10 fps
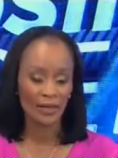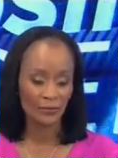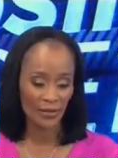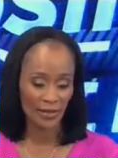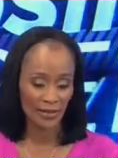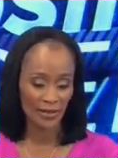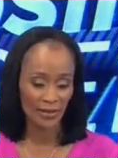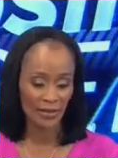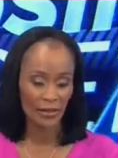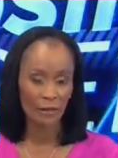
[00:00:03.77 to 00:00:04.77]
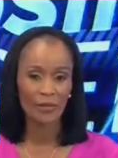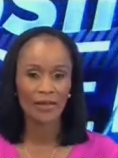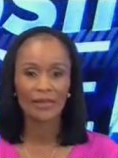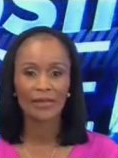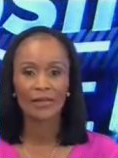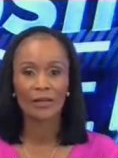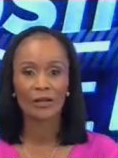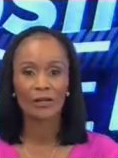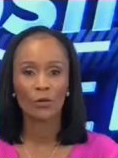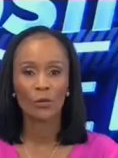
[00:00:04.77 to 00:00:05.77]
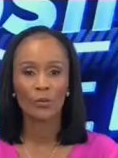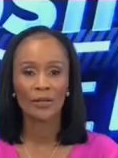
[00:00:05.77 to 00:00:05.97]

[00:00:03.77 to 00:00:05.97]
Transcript: In fact, it's uh, dominated a lot of the corporate